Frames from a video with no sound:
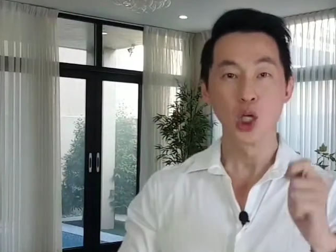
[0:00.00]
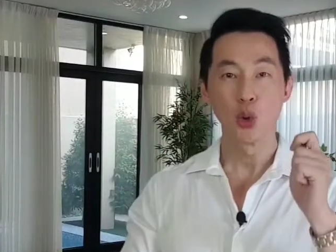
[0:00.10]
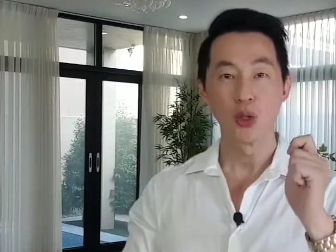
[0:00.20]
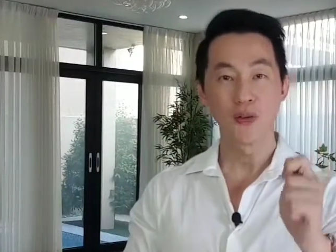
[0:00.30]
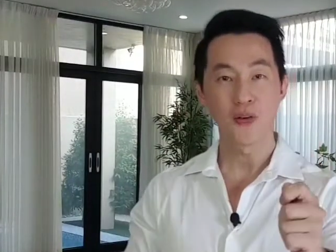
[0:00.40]

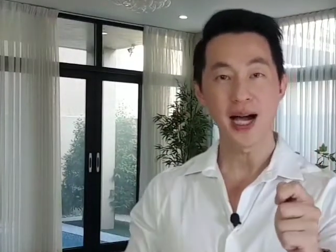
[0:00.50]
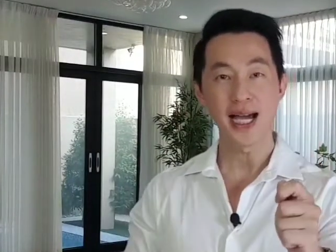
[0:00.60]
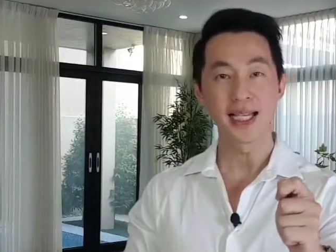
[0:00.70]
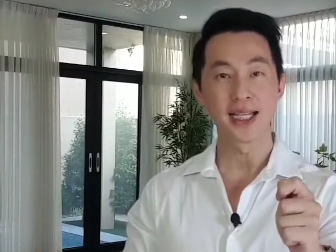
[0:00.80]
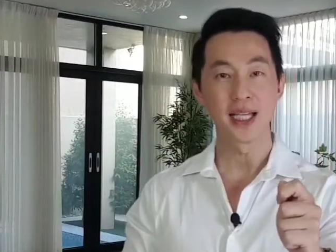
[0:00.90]
you will
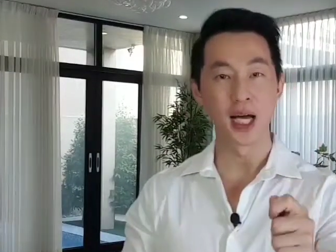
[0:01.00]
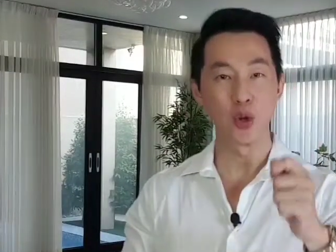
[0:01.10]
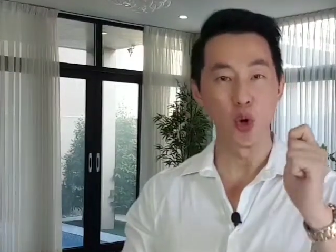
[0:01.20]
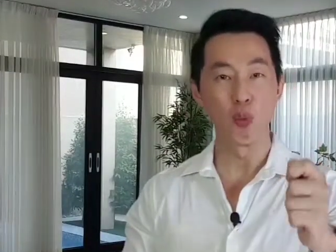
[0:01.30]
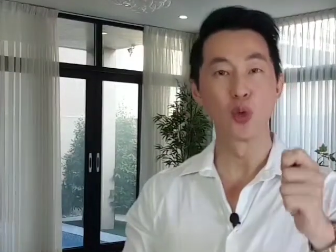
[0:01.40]
find
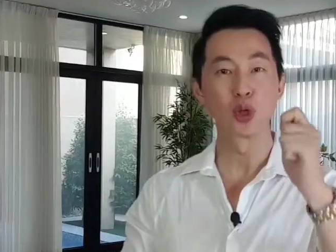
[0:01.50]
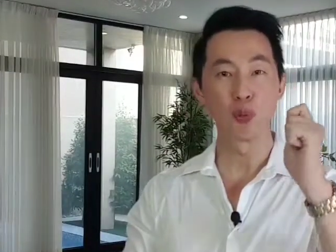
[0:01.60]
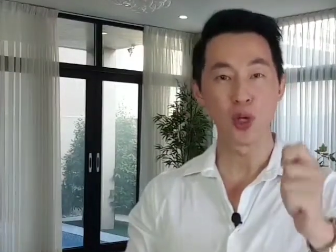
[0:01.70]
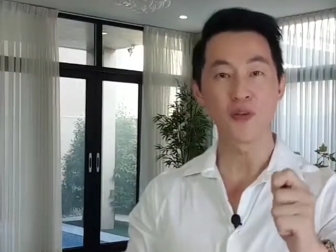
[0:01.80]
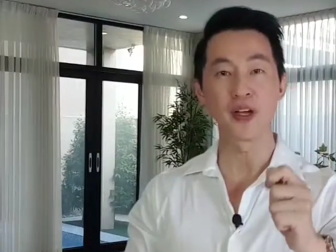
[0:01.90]
an
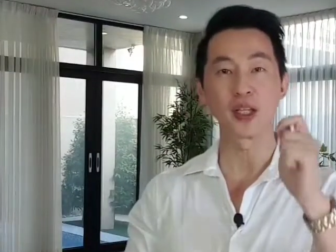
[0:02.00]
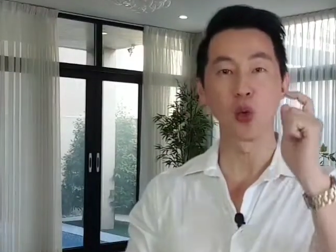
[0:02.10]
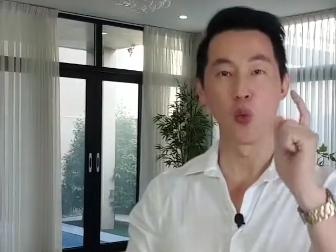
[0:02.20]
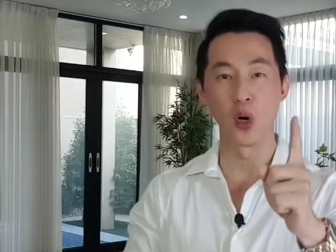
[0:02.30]
almost perfect